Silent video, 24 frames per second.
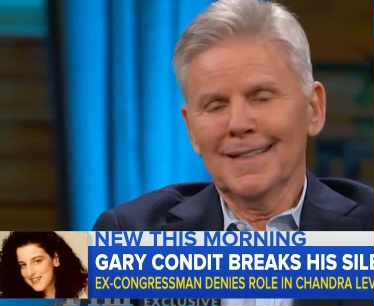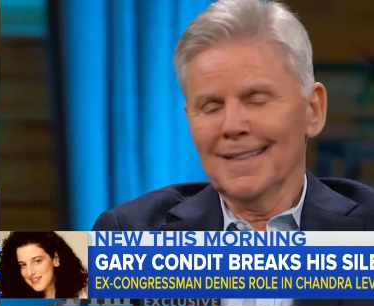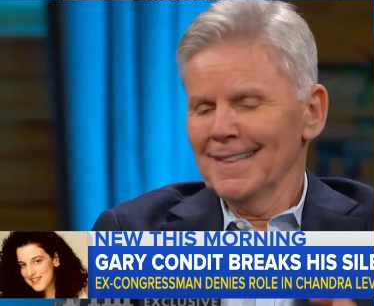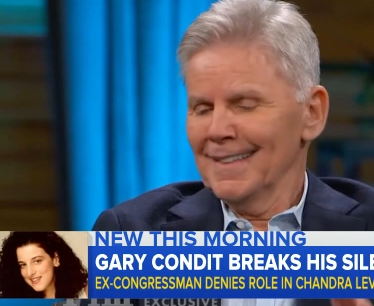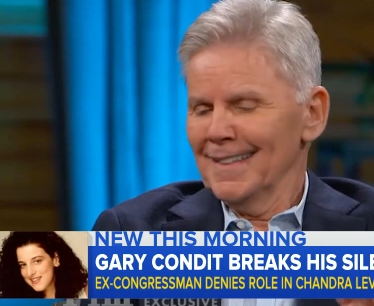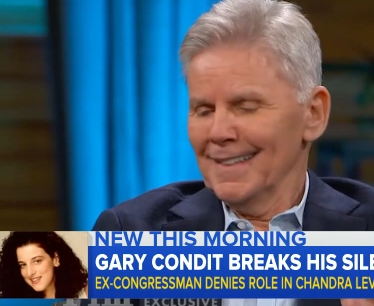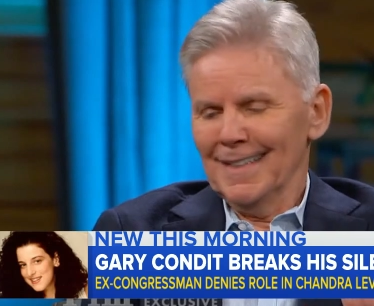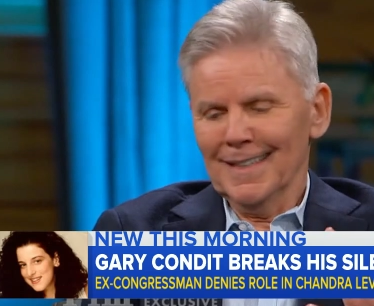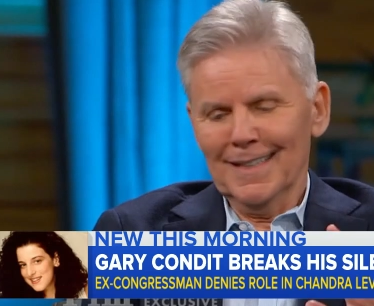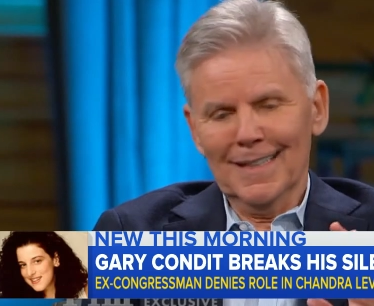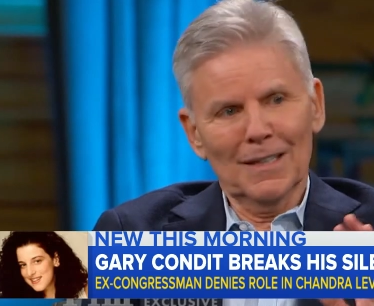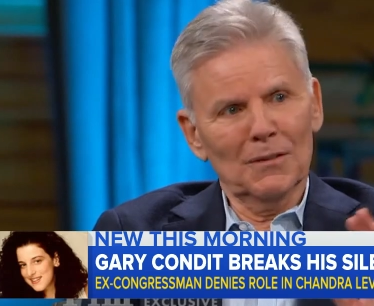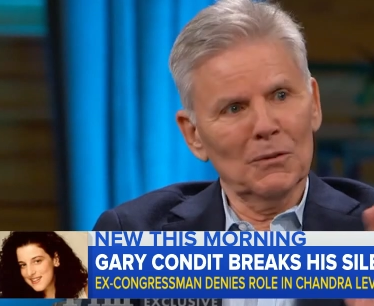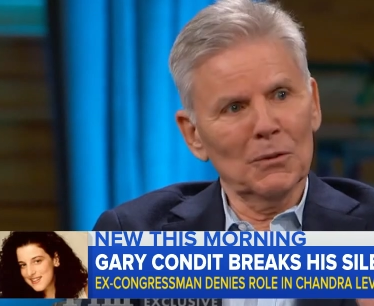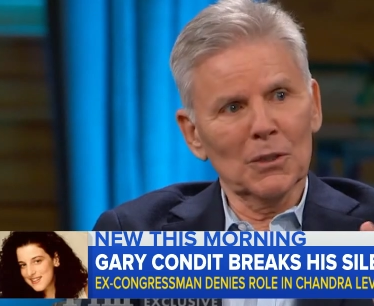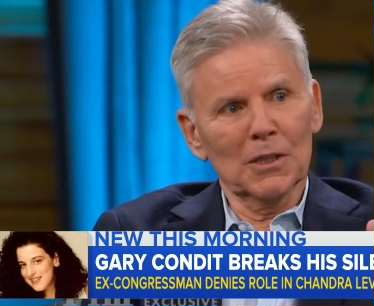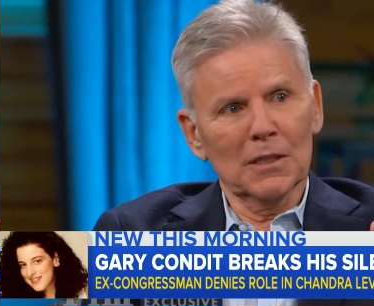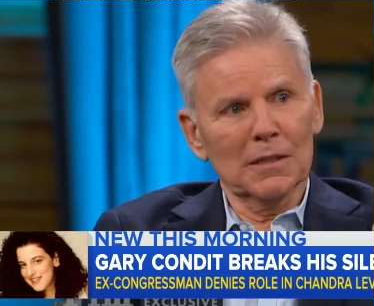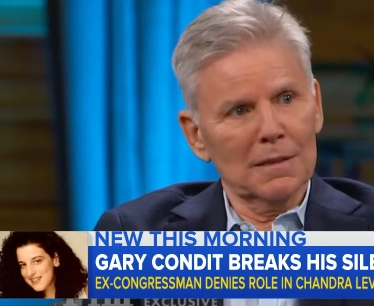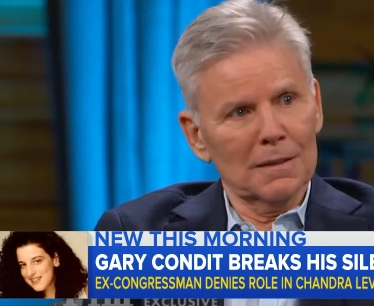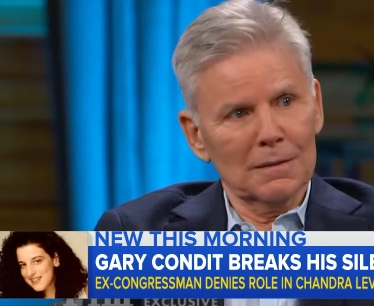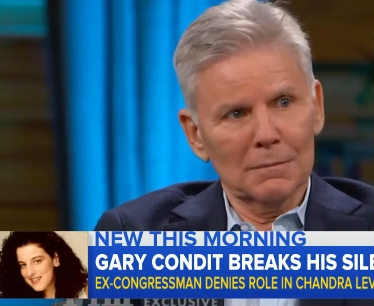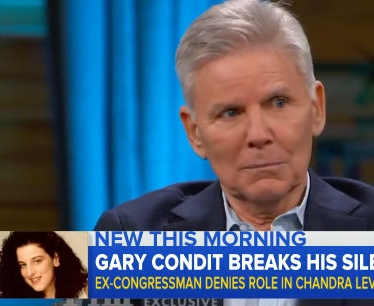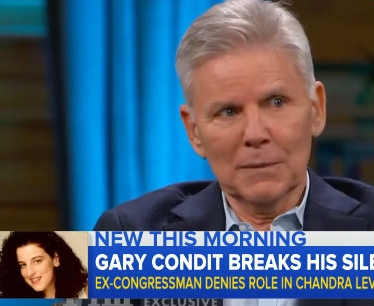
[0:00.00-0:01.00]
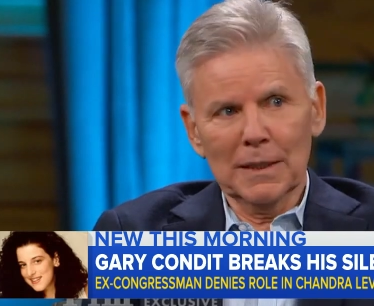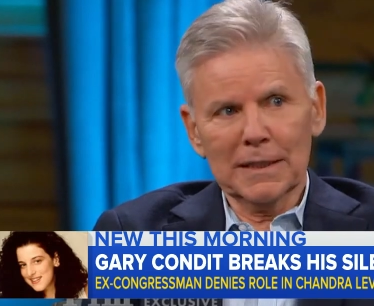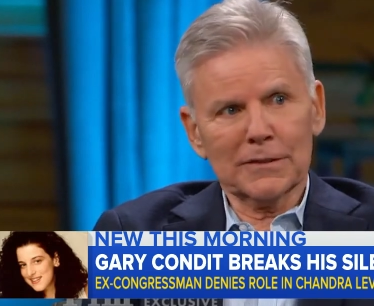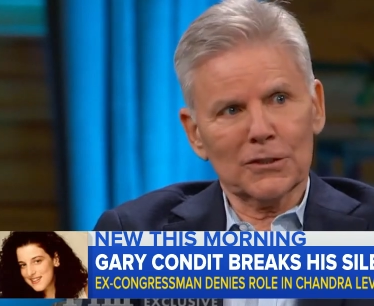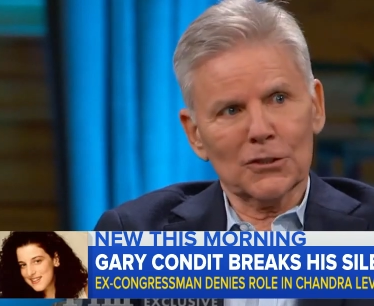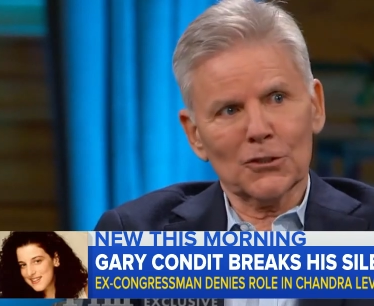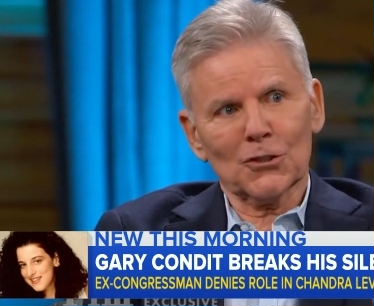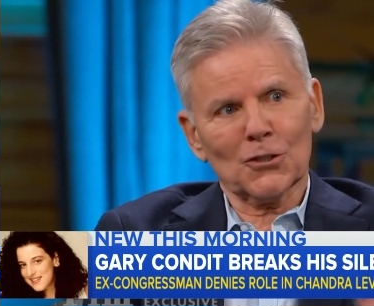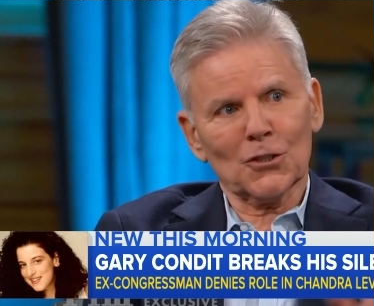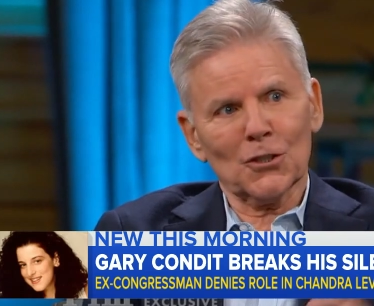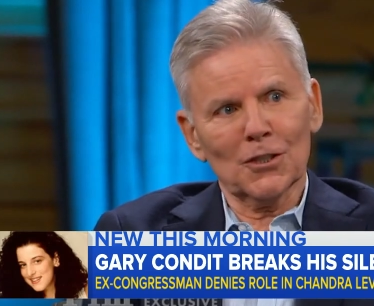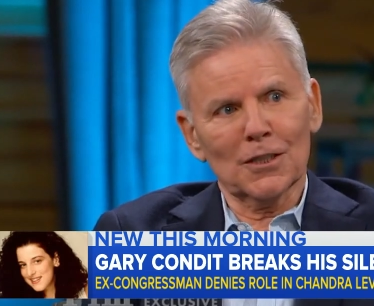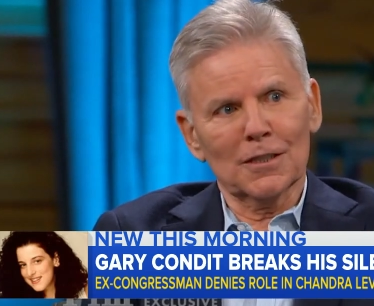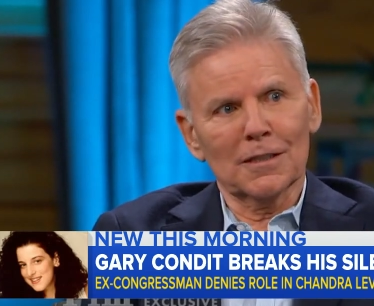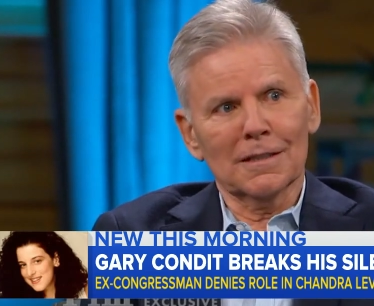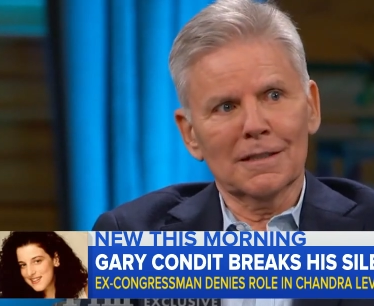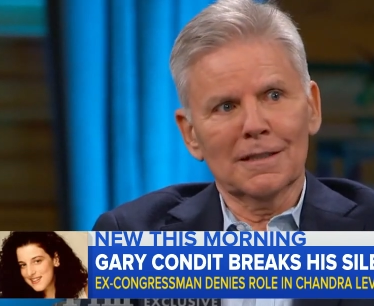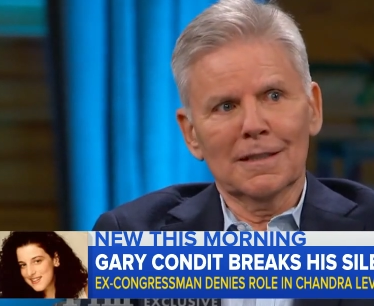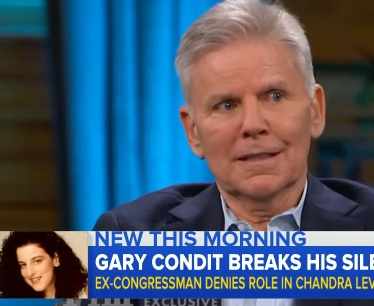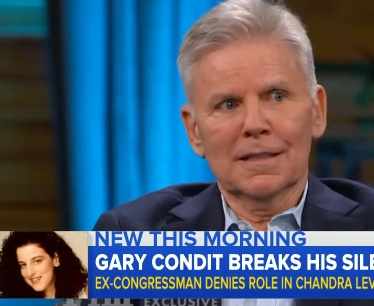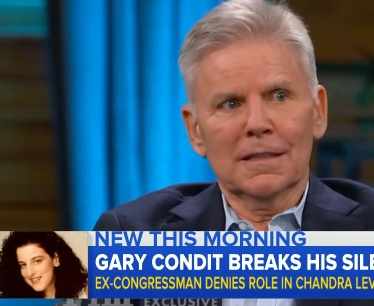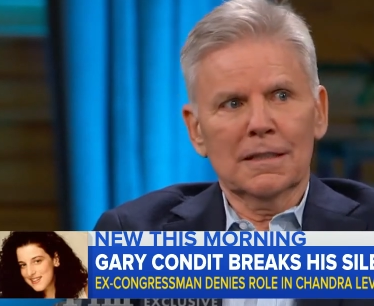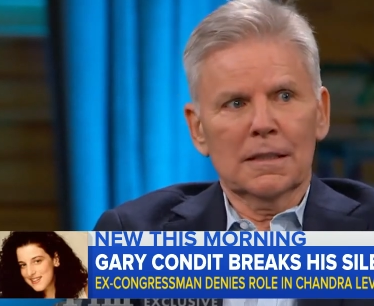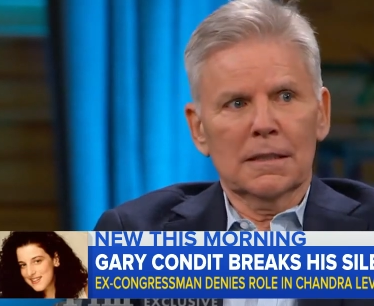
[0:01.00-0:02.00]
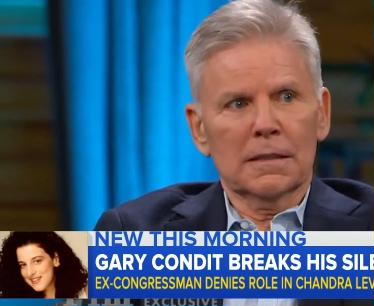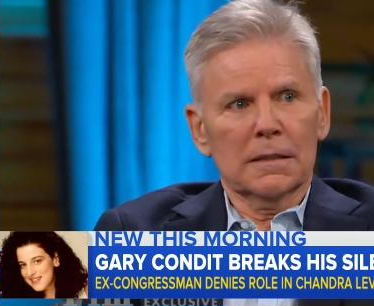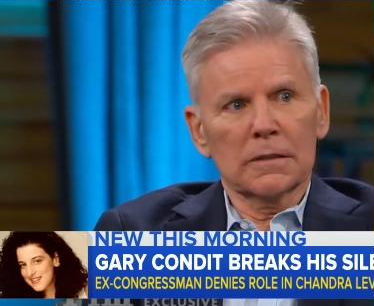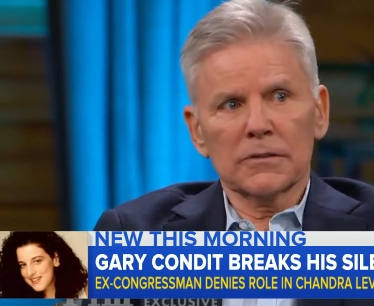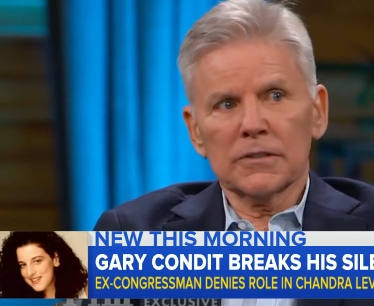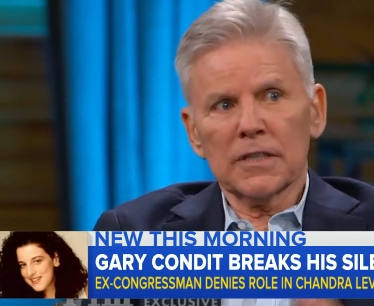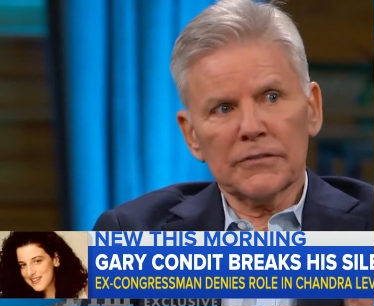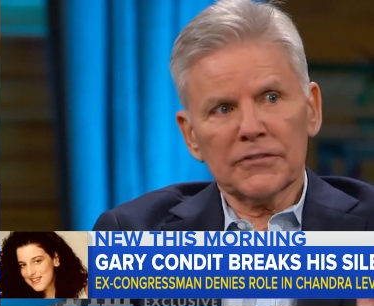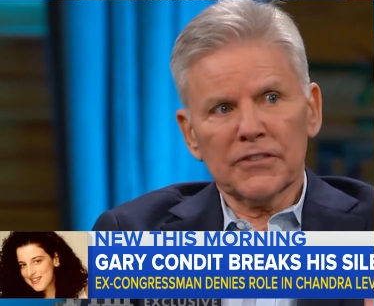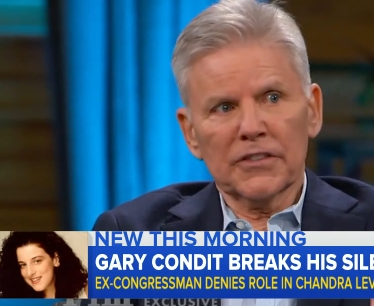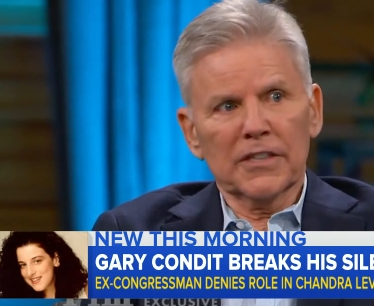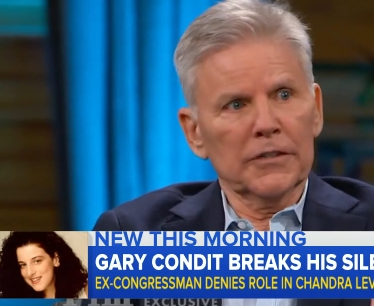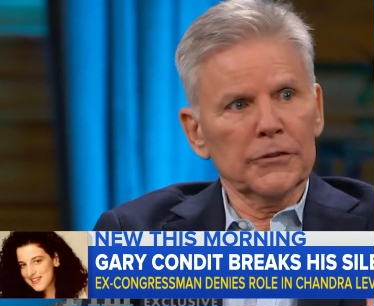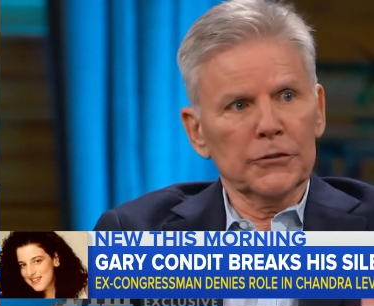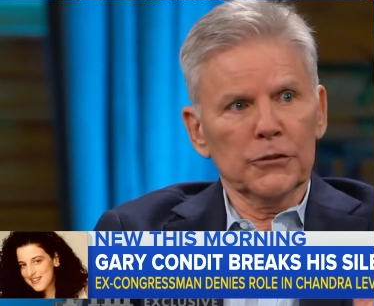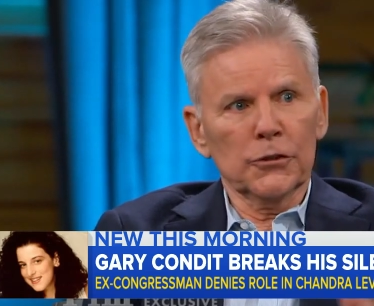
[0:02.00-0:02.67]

Speaker 1: He denies playing any role in the death of D.C. intern